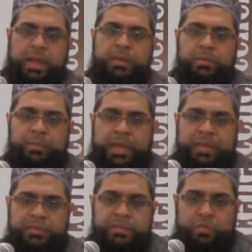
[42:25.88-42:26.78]
and we
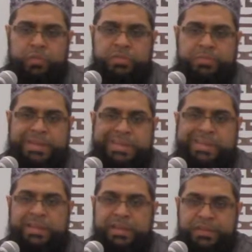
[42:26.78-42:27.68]
have these automatic
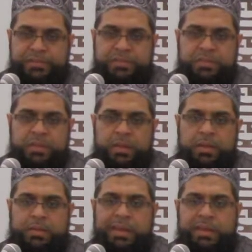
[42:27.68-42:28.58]

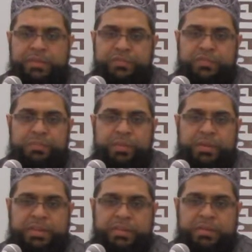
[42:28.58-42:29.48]
lifts that lifts the
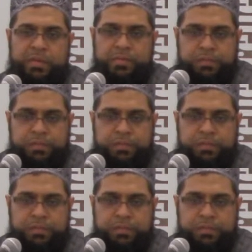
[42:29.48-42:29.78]
body